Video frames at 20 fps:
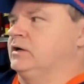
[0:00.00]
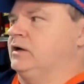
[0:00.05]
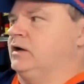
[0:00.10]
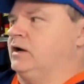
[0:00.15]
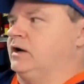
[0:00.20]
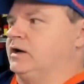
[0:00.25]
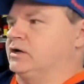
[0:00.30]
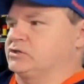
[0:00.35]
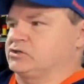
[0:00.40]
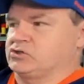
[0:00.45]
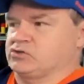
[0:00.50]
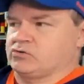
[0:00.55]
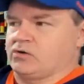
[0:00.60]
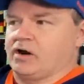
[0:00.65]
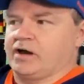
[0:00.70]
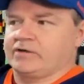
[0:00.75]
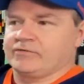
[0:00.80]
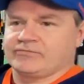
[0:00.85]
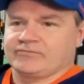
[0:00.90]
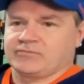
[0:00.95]
uh,
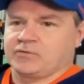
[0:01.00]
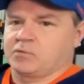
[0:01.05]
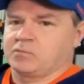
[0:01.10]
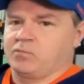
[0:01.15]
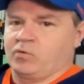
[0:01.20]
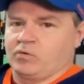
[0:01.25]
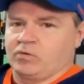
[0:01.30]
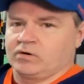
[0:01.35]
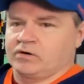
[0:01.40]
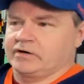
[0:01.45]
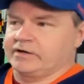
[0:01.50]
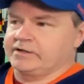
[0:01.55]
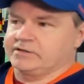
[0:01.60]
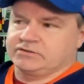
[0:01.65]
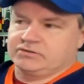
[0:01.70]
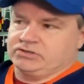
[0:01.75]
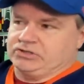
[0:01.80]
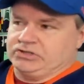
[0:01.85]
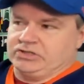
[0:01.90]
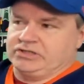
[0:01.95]
strive for more
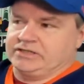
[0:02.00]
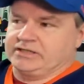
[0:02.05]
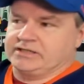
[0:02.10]
and shouldn't